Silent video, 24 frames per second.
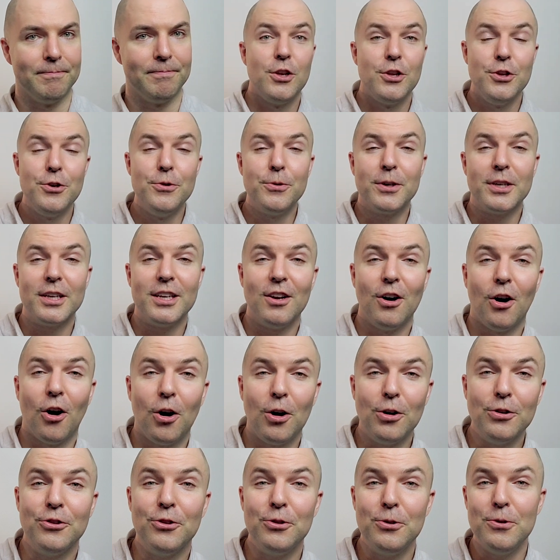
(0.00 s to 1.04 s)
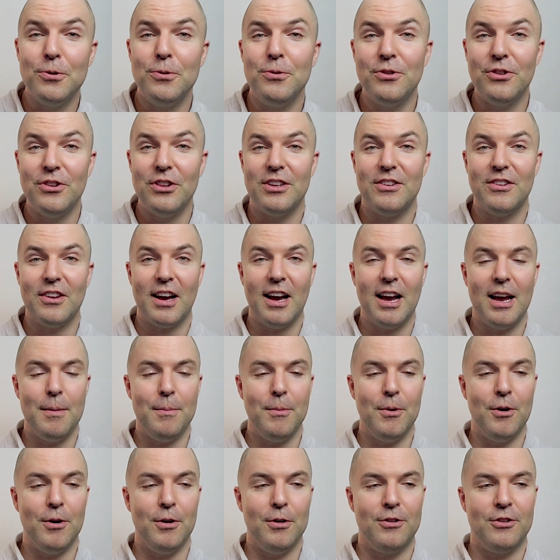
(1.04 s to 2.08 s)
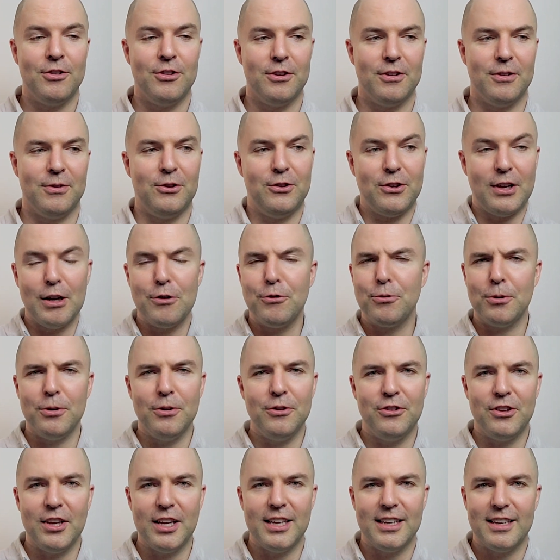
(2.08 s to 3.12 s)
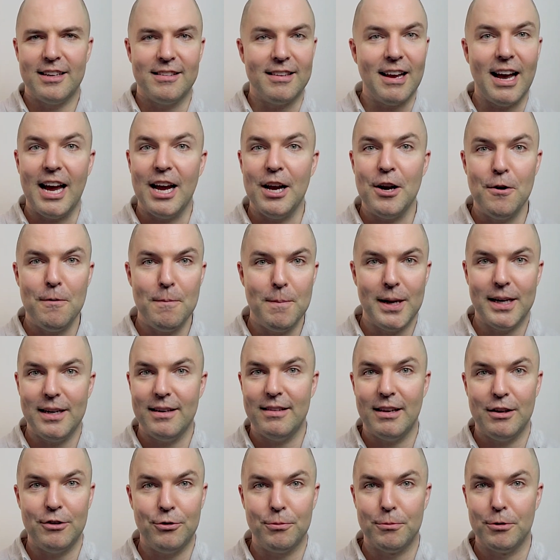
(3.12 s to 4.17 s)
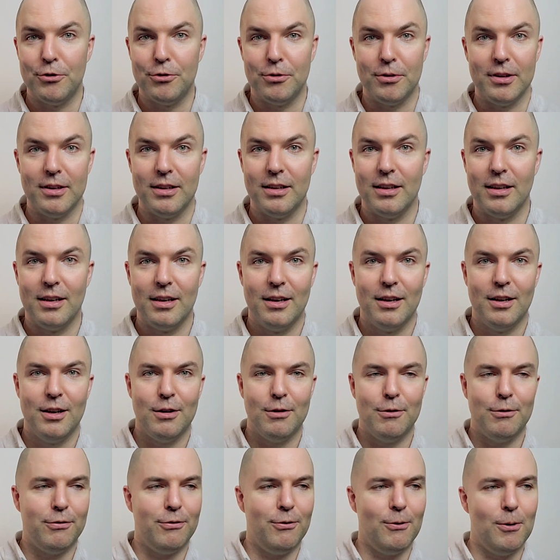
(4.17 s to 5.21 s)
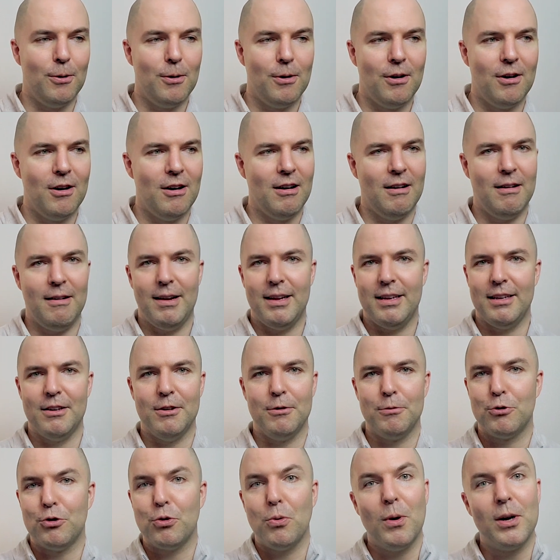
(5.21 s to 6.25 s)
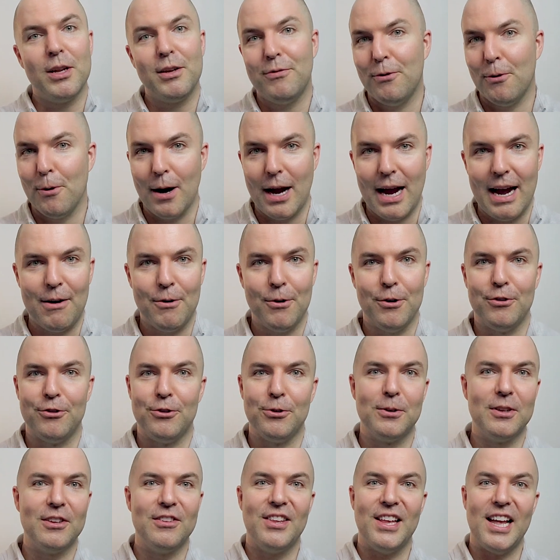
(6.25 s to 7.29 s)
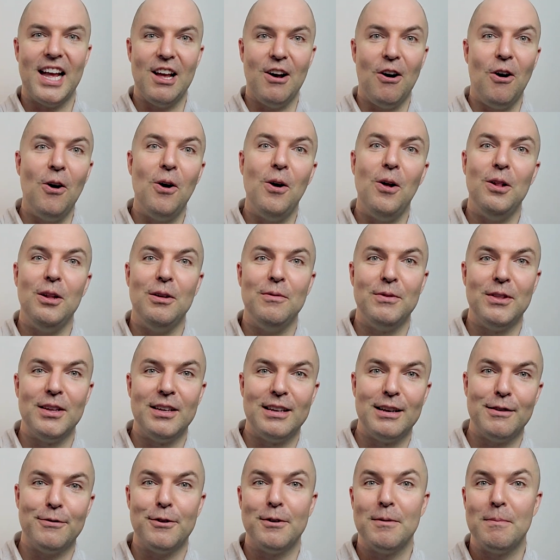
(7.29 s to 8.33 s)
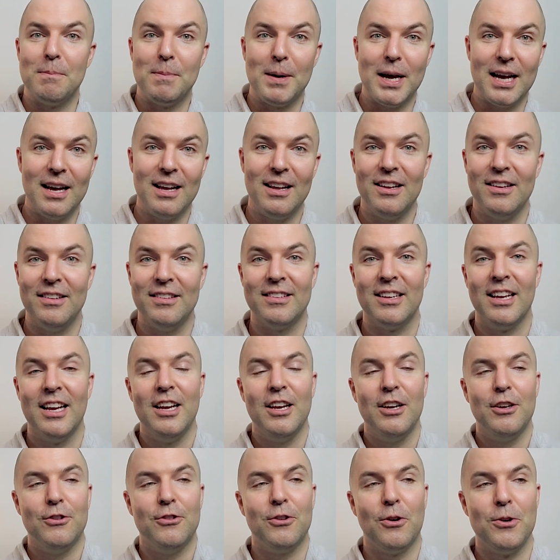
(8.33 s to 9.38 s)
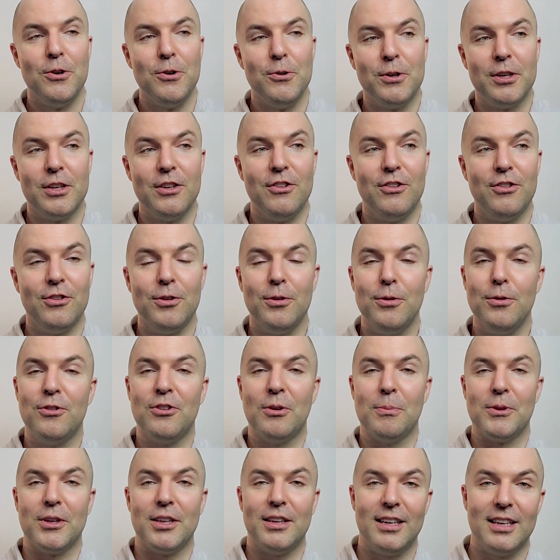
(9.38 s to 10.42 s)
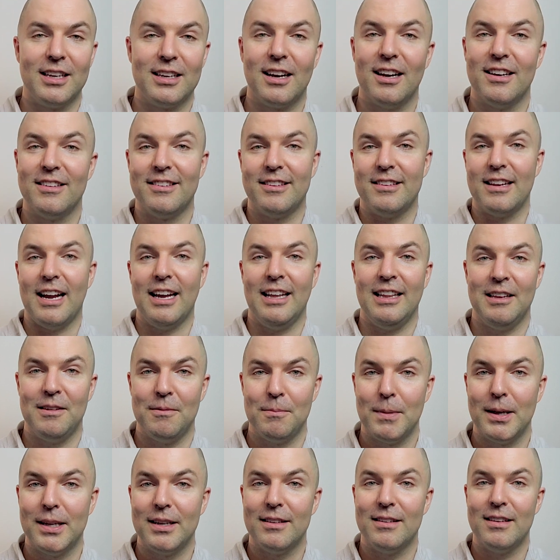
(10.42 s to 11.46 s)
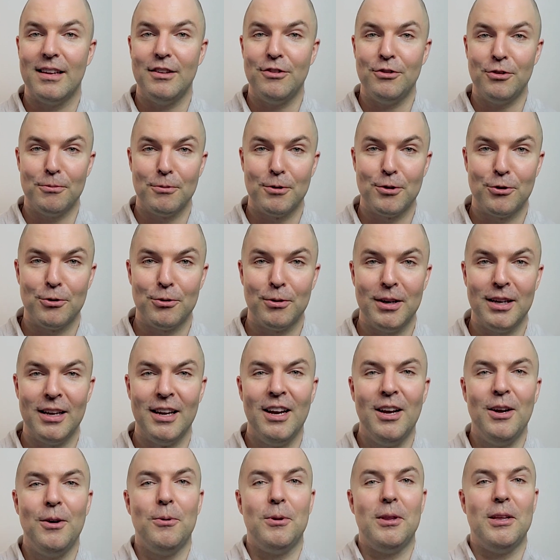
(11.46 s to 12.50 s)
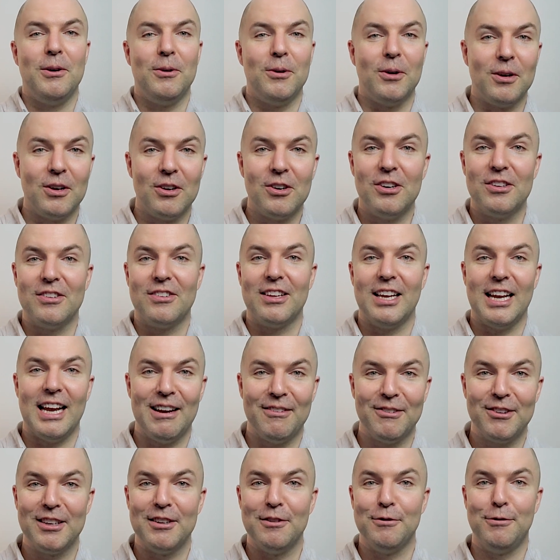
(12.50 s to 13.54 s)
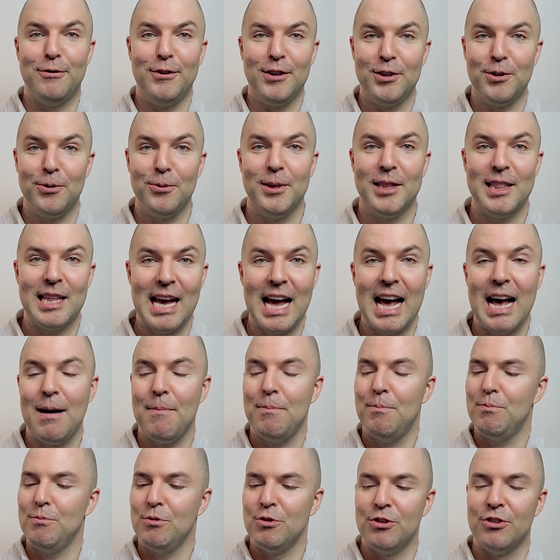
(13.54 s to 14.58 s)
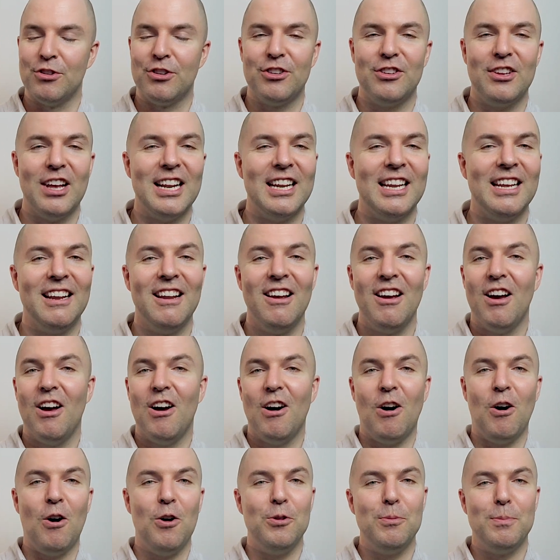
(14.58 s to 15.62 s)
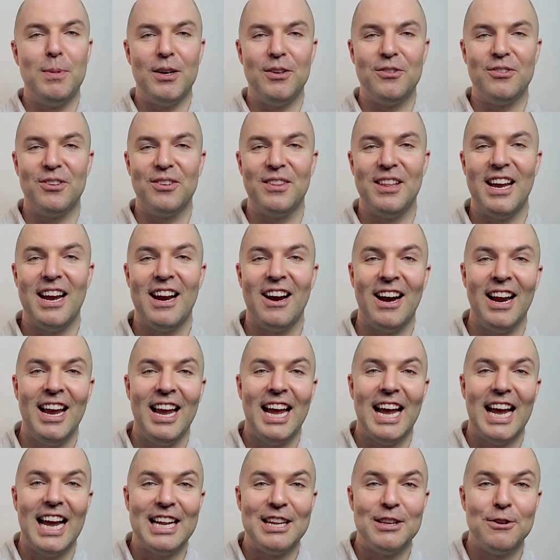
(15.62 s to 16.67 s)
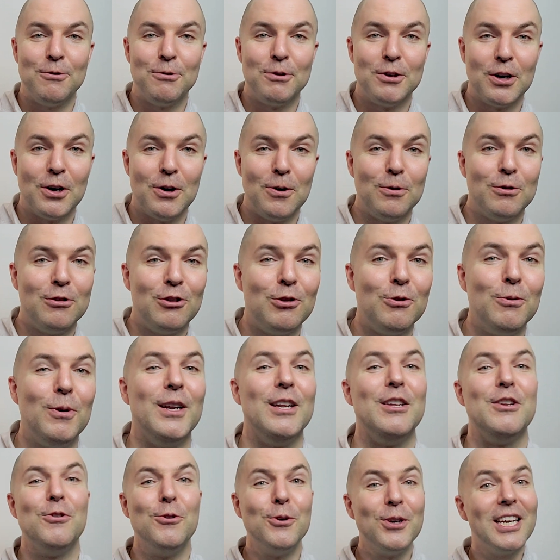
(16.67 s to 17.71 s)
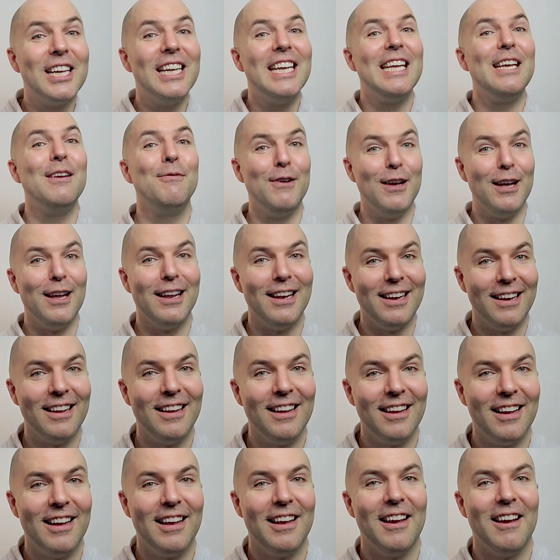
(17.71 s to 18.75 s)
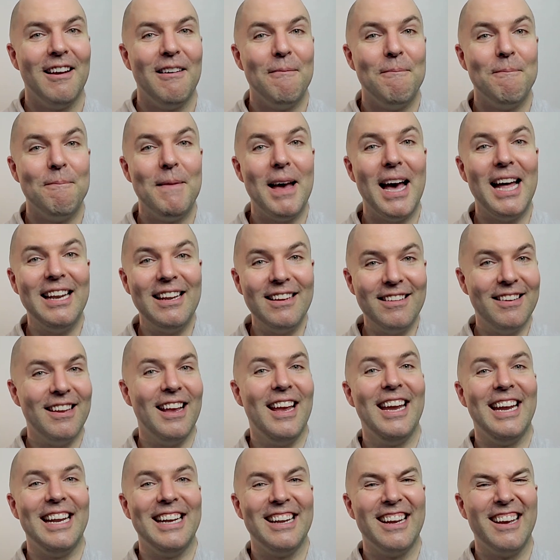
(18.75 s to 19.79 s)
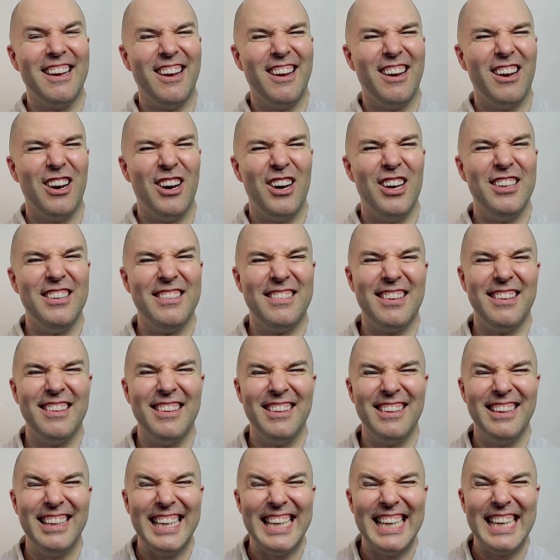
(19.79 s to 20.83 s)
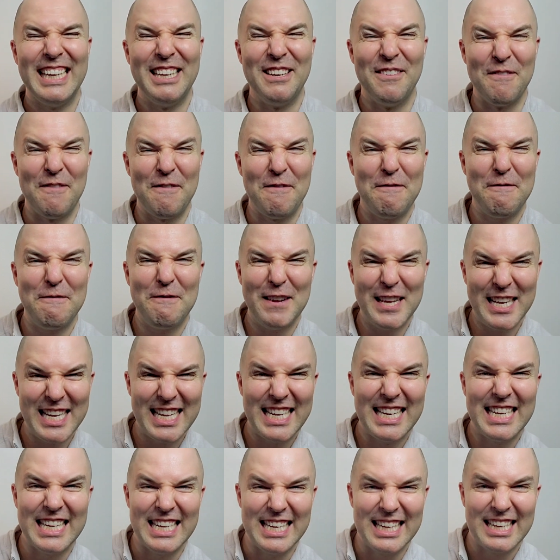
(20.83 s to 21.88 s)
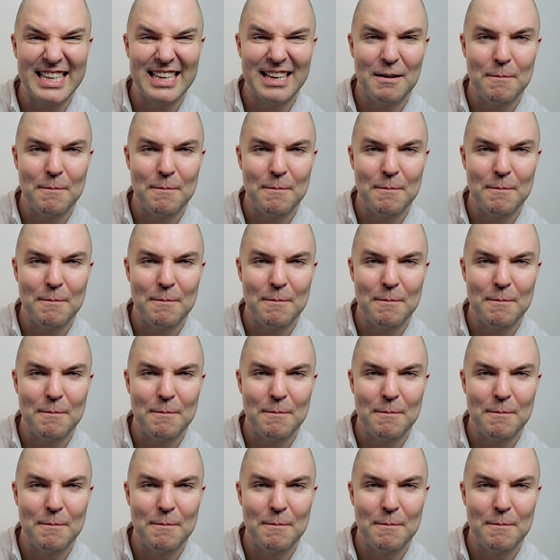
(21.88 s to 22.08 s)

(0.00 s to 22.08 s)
You can also use the timer to schedule, say, an entire meditation retreat for 24 hours. You could set all of the different bells, so you could do something like a silent meditation retreat without constantly having to fiddle with the app. You just set it, all the bells are there, and you go to it. You can even meditate until infinity.